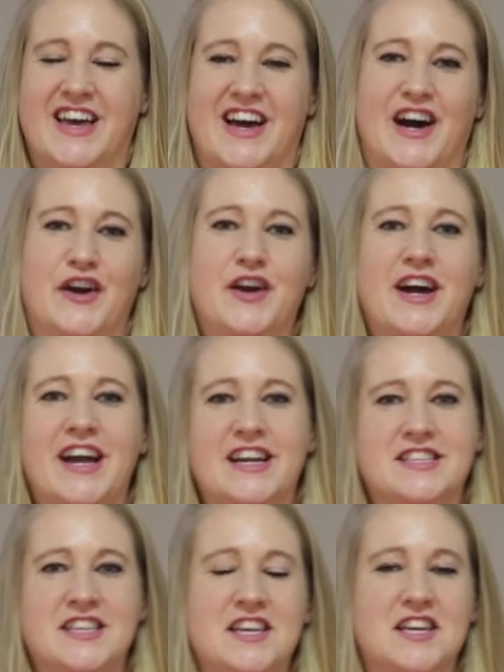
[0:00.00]
All
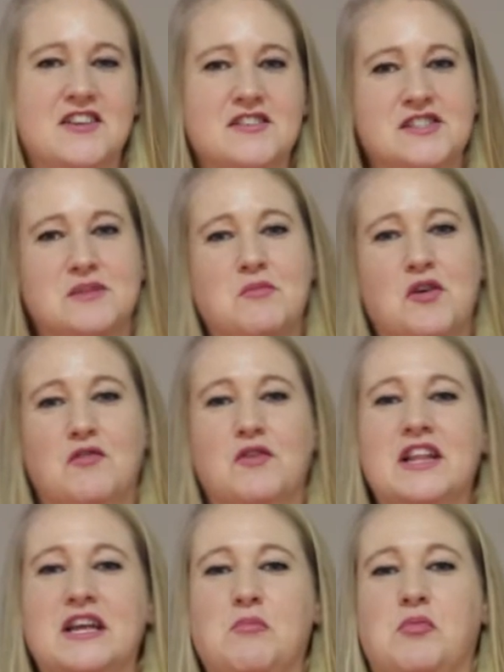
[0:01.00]
right, here's some more
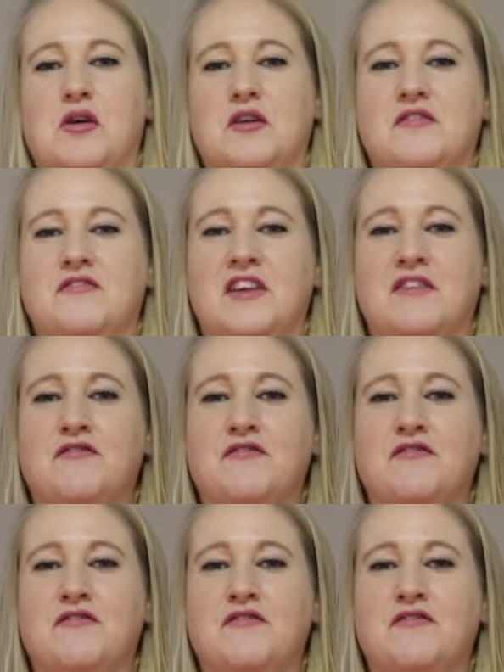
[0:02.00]
really important